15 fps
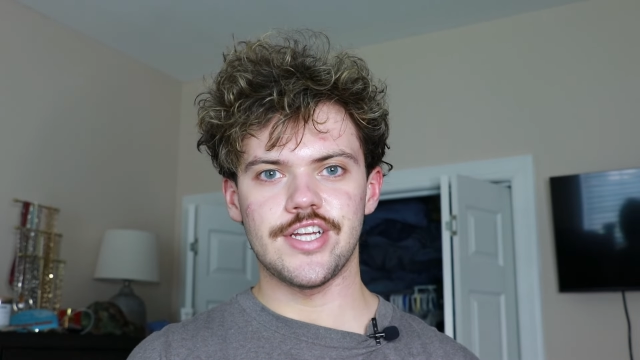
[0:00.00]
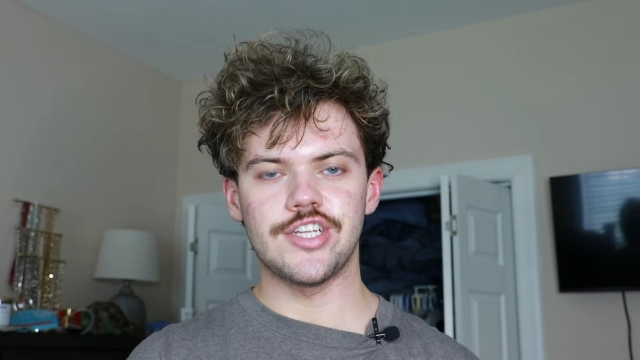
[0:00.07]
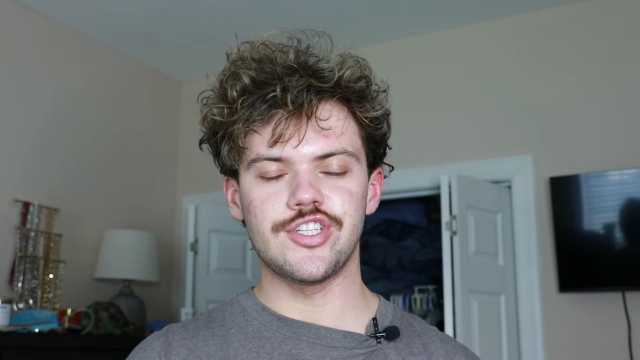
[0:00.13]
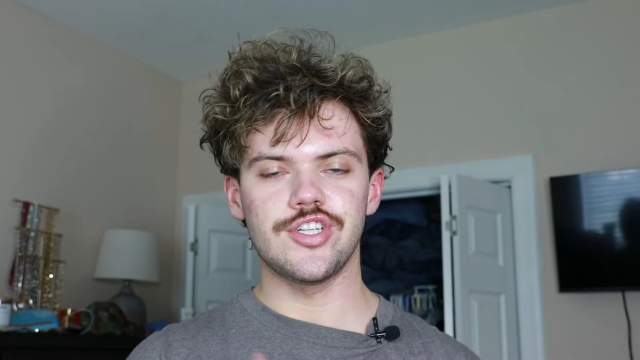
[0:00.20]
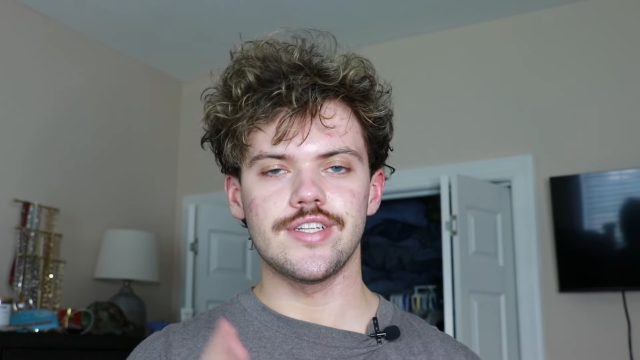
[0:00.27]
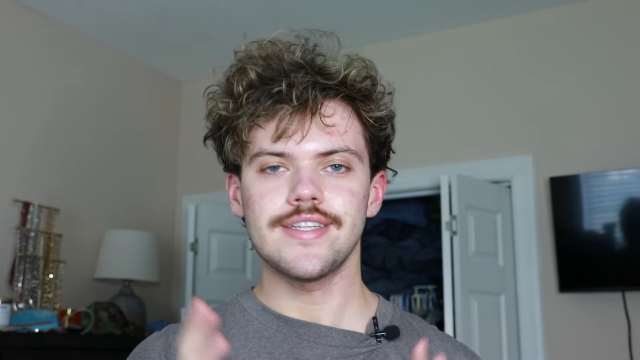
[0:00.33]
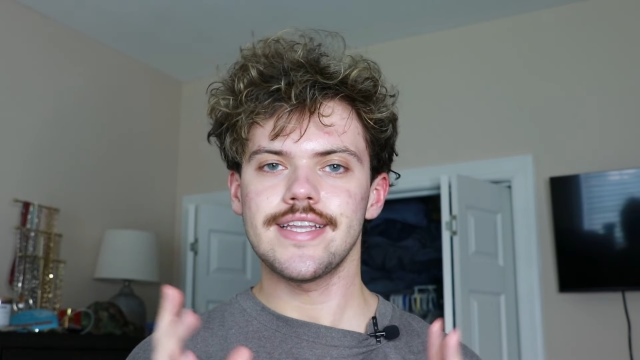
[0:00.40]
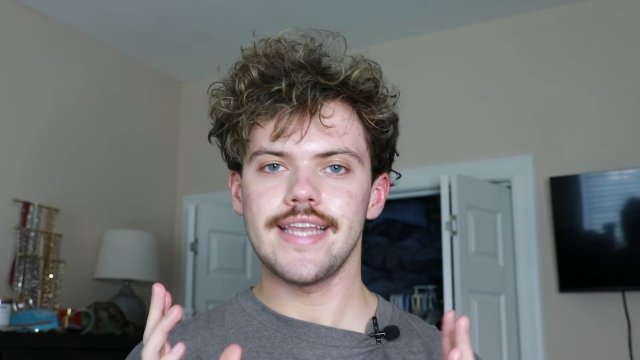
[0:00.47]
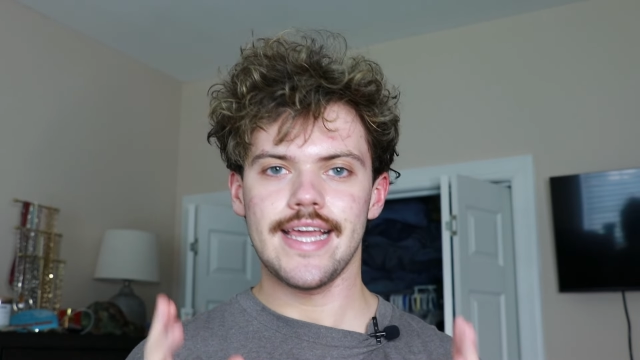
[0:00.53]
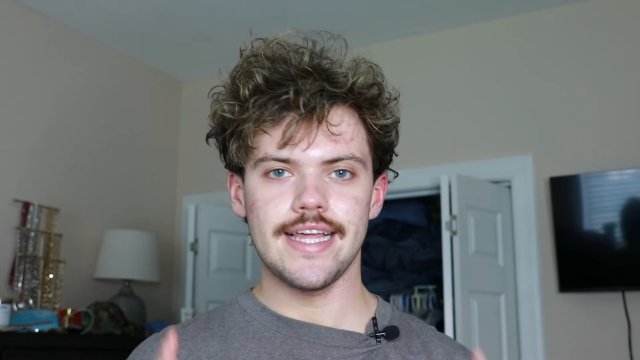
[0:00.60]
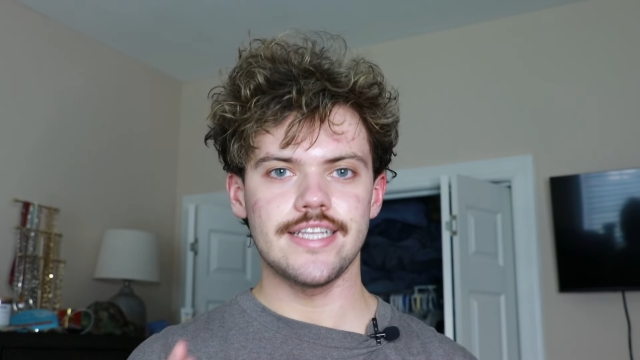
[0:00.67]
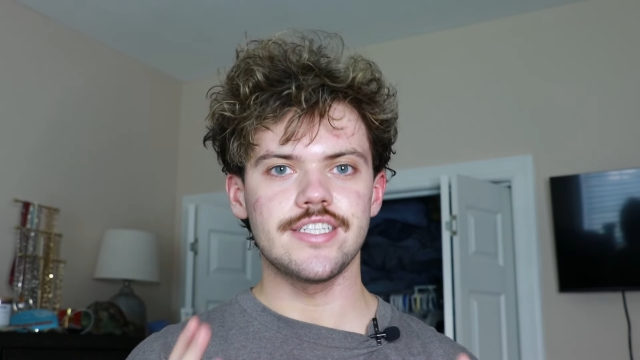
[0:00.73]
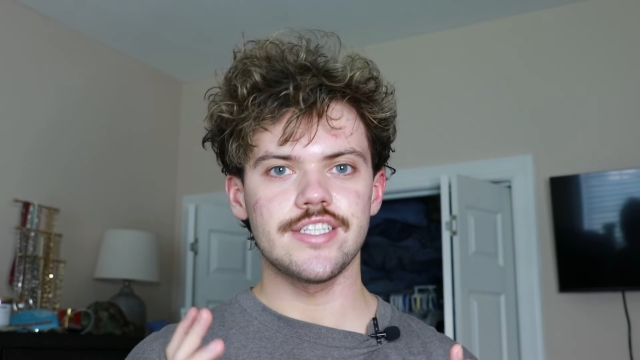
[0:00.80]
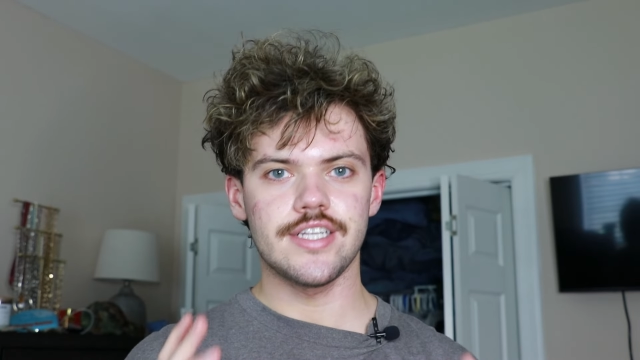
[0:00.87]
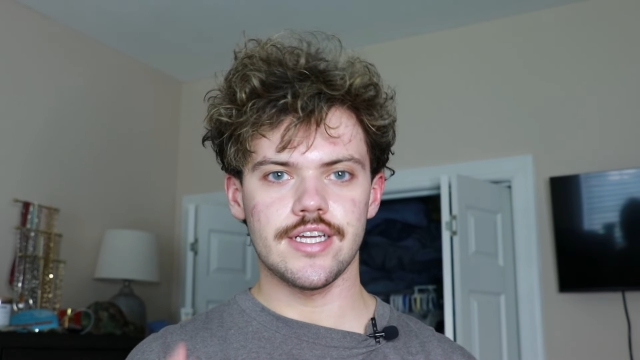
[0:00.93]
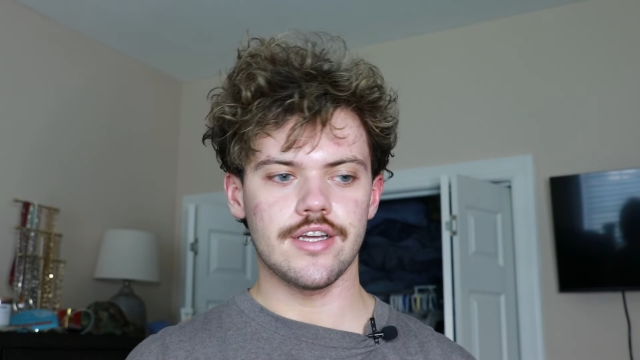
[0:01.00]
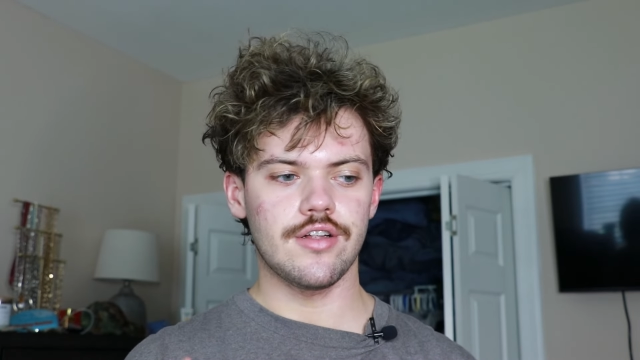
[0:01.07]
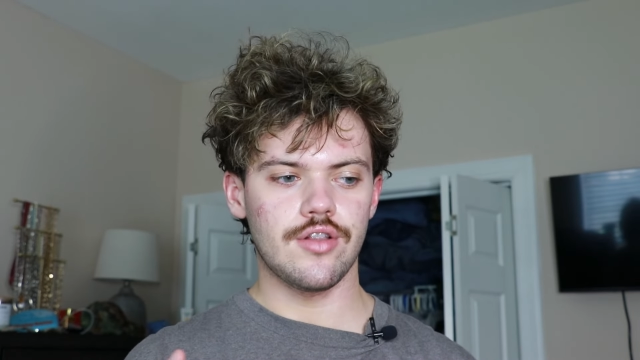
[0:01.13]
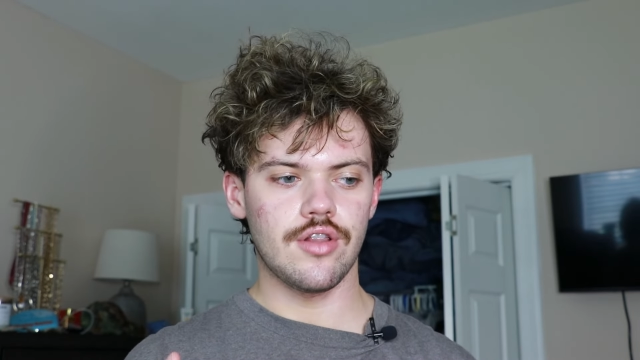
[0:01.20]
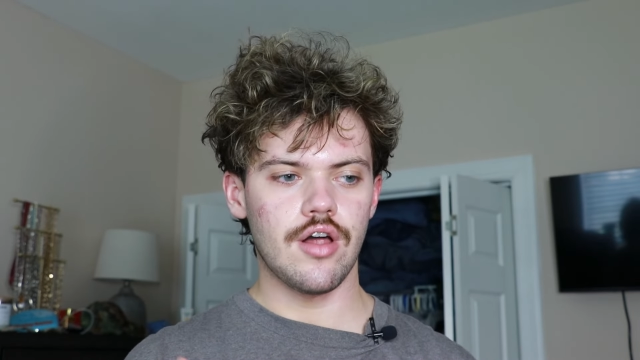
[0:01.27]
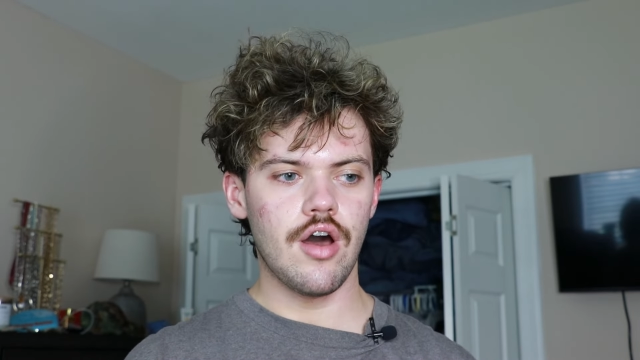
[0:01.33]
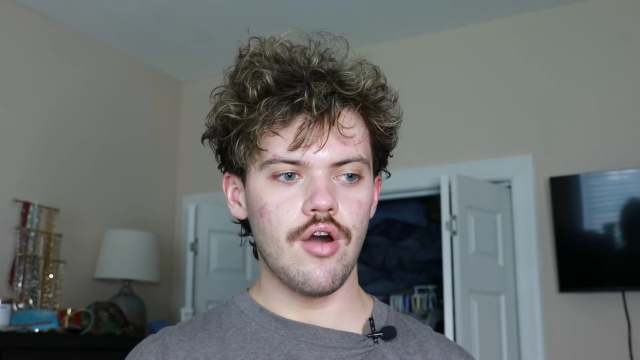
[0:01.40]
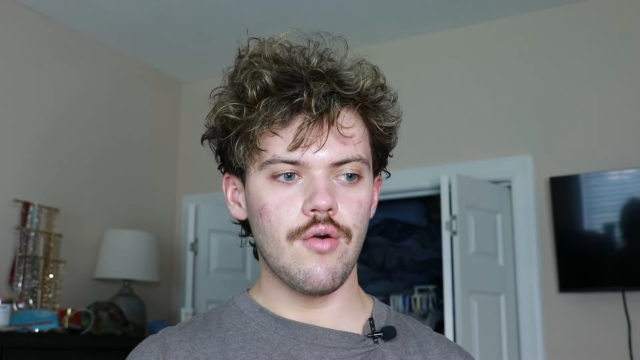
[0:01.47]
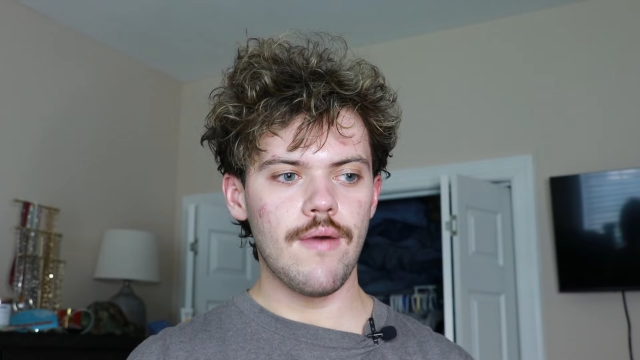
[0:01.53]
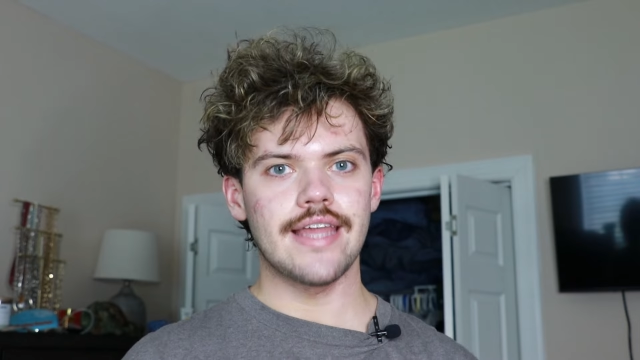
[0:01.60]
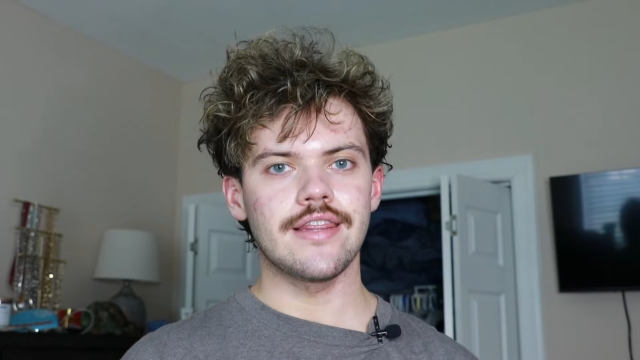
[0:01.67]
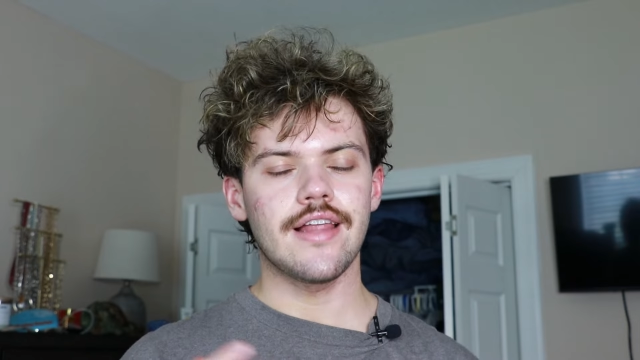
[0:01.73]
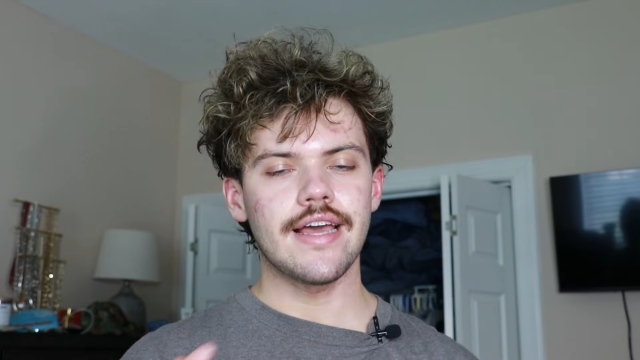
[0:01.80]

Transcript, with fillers: It's just an instant glow and